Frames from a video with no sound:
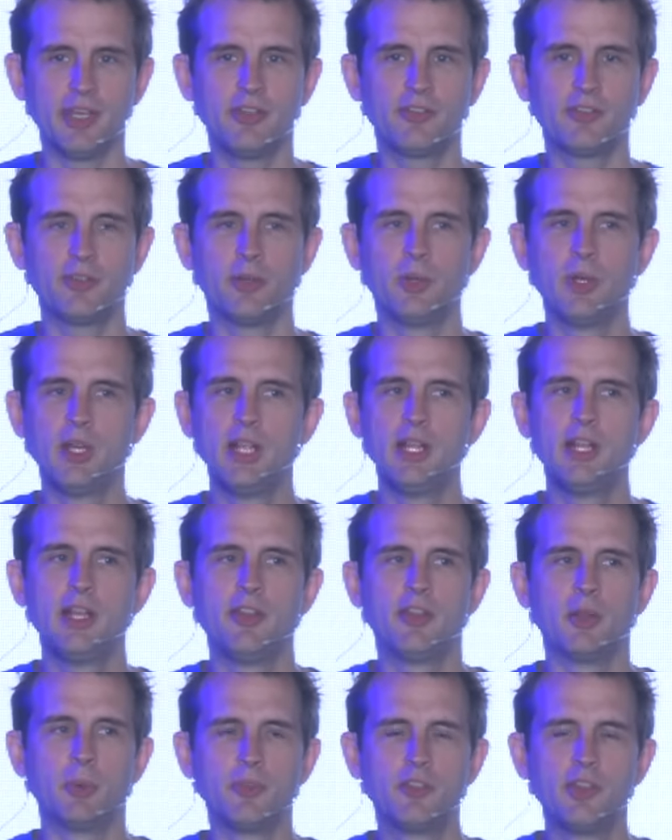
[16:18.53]
So
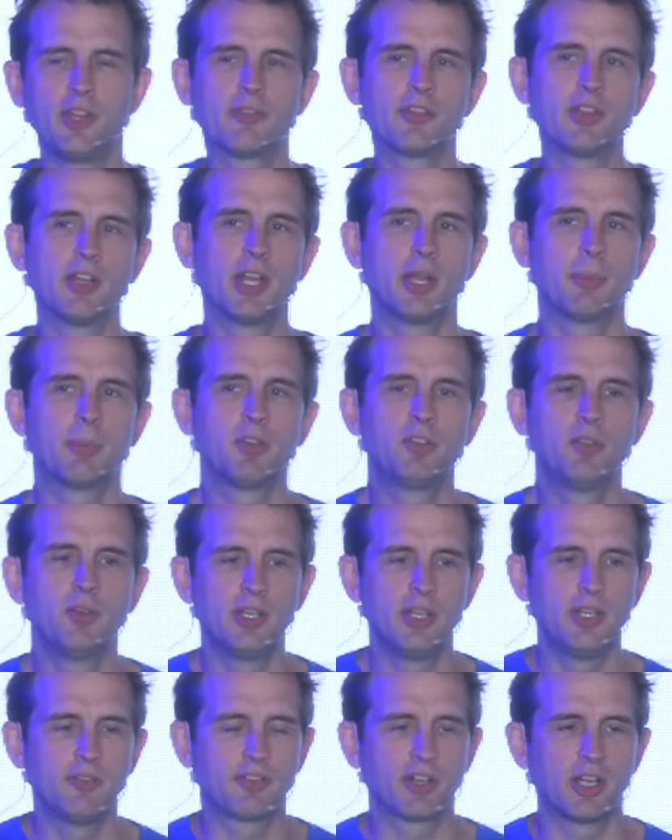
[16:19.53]
there was never an
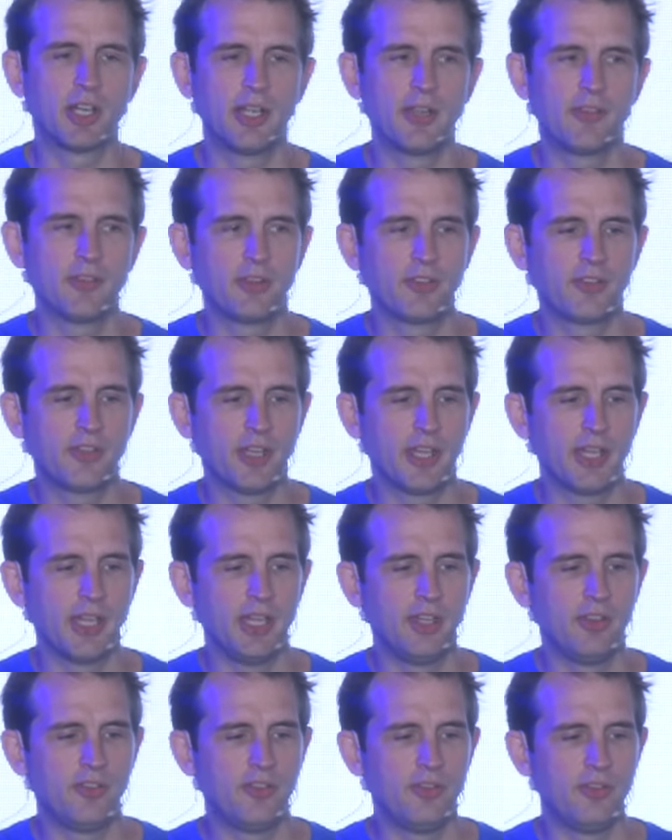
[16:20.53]
opportunity for either
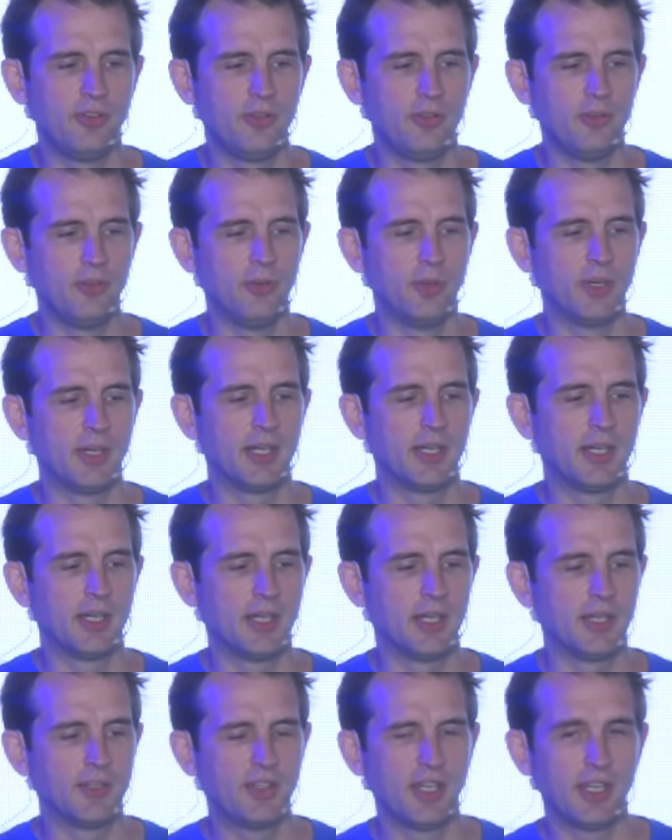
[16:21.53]
side to
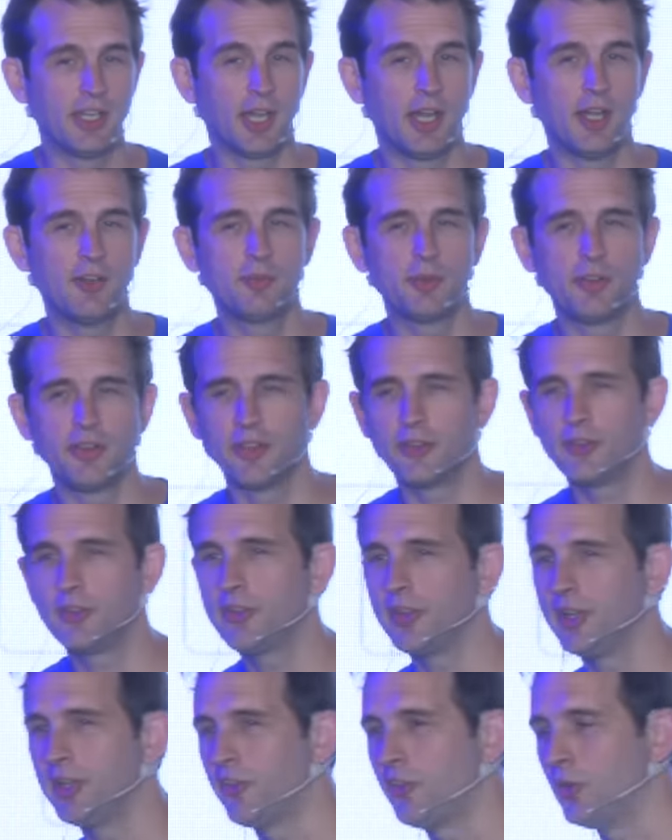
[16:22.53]
uh, take off with the other
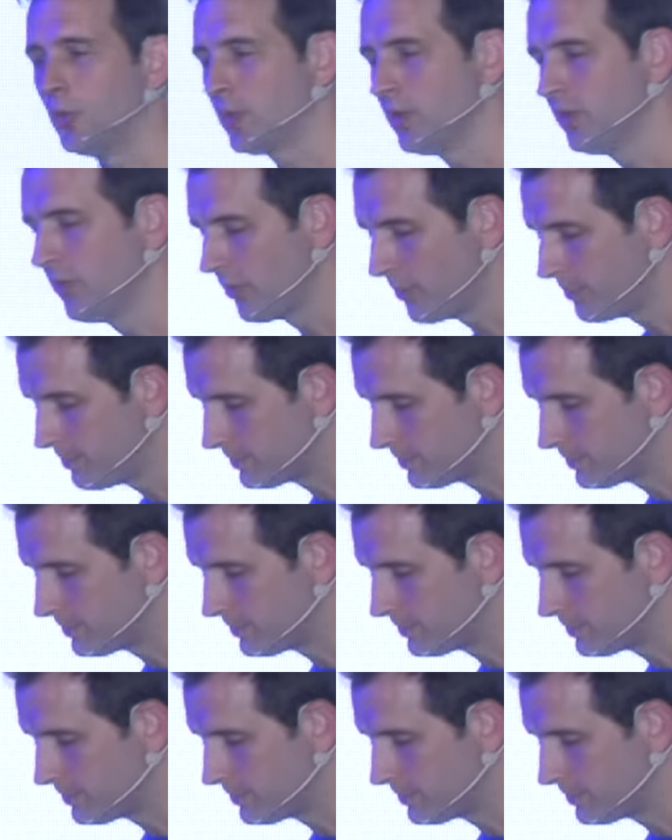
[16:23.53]
side's tokens.